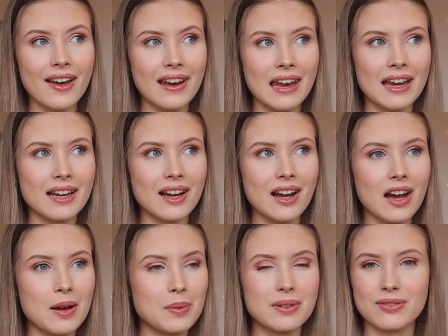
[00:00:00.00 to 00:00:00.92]
like
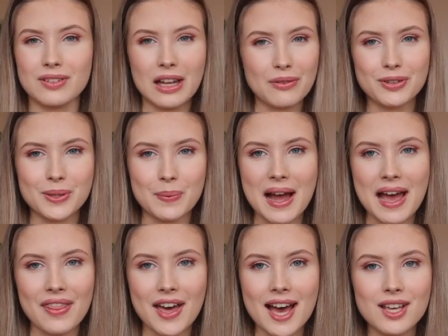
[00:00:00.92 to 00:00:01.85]
I would have loved to
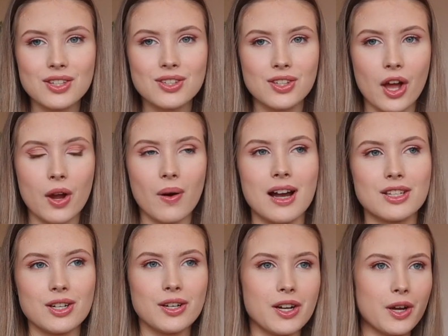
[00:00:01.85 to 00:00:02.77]
wear that. So I
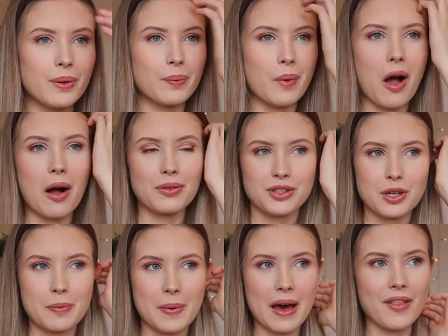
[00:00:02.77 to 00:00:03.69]
don't know what I'll
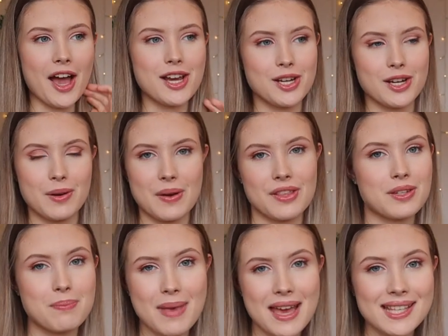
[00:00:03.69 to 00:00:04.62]
do about that. I don't know whether
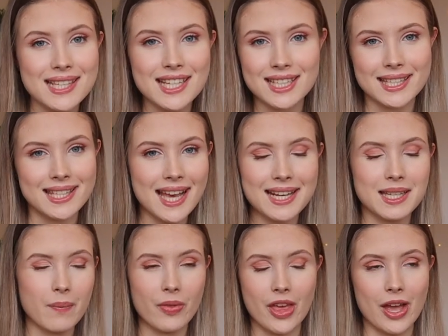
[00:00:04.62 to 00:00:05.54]
to message and say
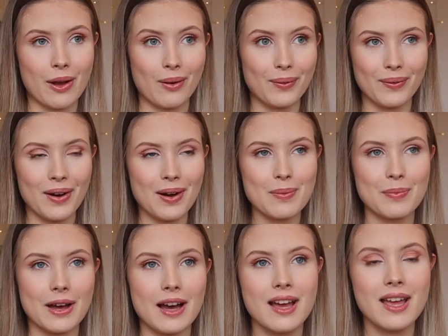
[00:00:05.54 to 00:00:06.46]
something or what,
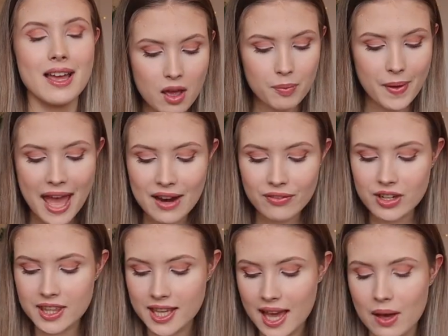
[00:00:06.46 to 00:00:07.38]
but
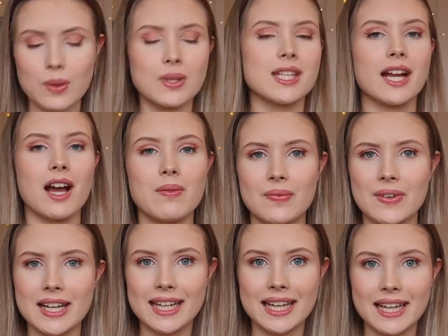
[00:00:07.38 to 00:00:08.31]
everything else, like, I'm
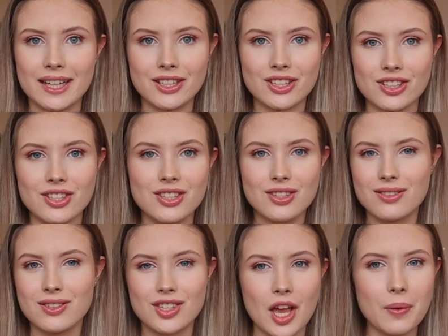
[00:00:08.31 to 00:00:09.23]
really just
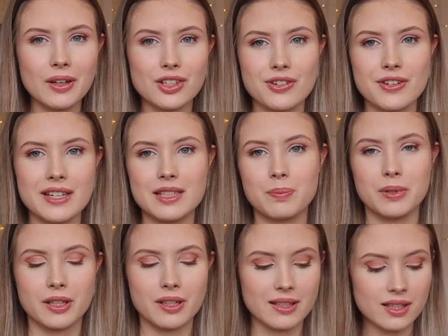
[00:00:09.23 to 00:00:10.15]
so intrigued
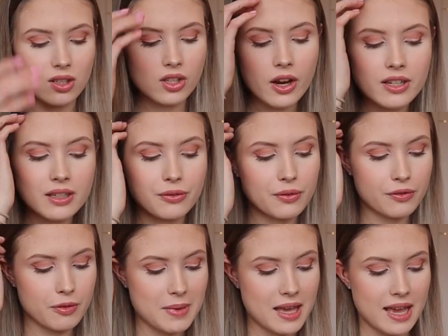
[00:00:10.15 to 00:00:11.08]
because it's so
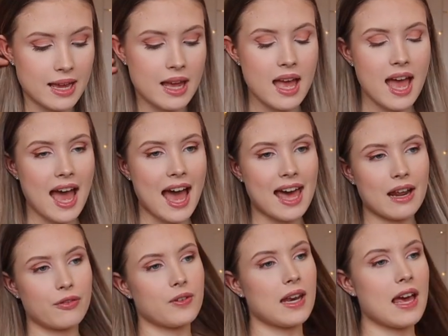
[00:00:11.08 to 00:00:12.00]
different for me, and
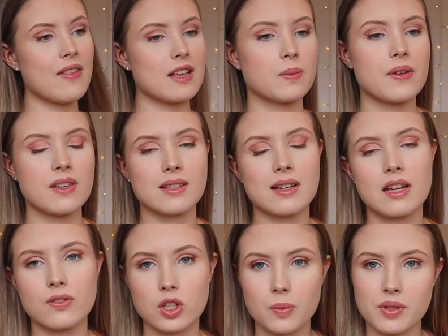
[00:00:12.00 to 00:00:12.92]
I feel like that's why these
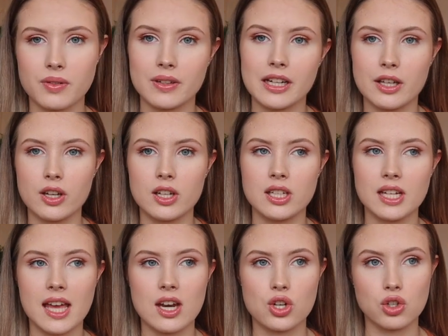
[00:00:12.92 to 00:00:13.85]
kind of shops are really good
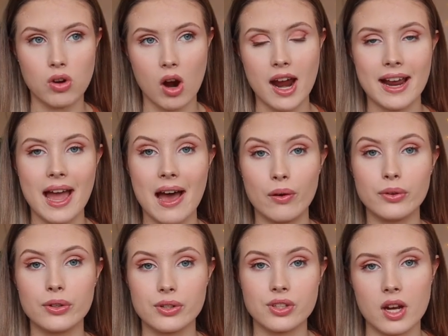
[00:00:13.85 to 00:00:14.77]
in trying
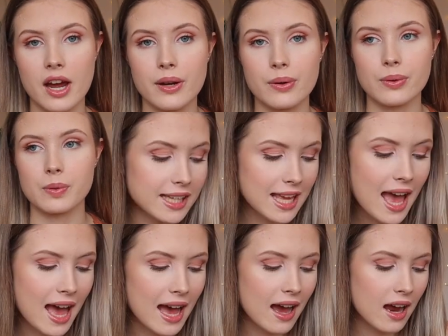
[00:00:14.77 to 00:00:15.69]
out new styles. But
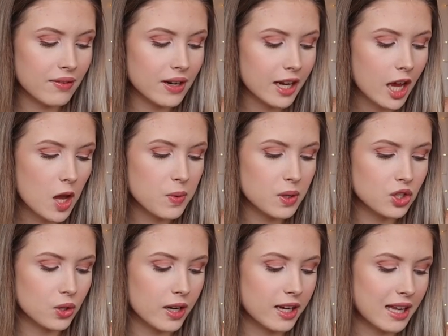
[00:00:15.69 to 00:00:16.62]
yeah, I really hope you
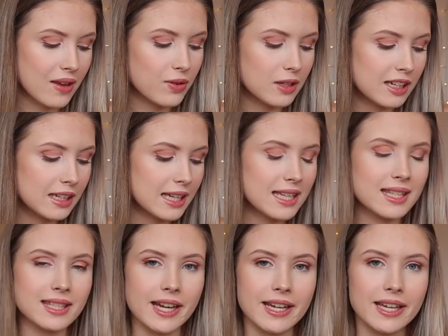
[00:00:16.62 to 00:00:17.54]
enjoyed. It gave you a little
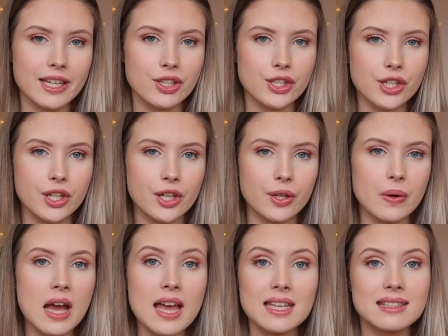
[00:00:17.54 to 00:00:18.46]
insight into
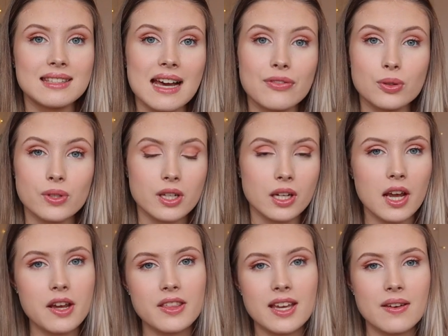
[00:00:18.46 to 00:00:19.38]
ZAFUL's
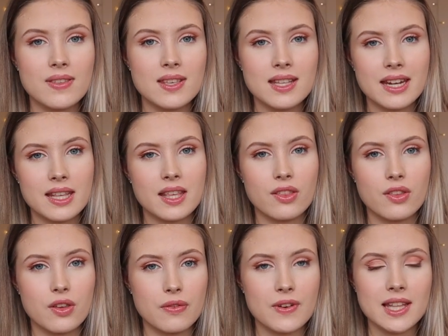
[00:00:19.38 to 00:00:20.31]
clothing. If there's anything that
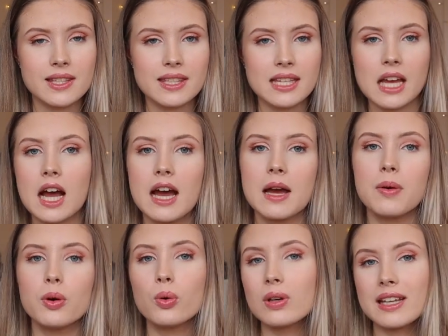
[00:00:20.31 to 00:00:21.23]
you fancy,
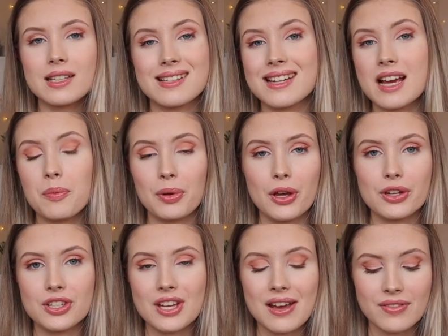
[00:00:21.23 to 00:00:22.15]
all links are down
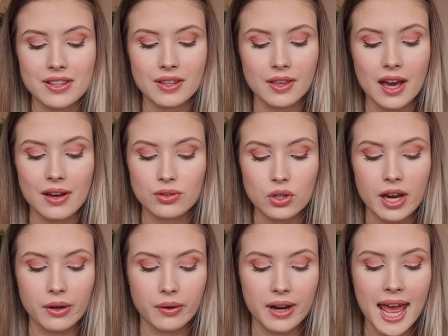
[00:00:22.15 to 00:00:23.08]
below to everything that I've
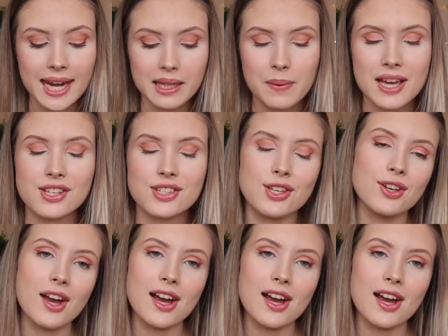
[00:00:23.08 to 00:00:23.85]
tried on anyway, so you